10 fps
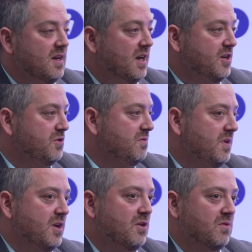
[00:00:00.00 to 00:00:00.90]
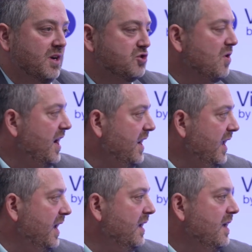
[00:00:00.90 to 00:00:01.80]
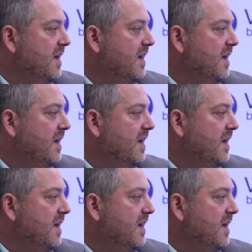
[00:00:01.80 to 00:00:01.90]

I do training.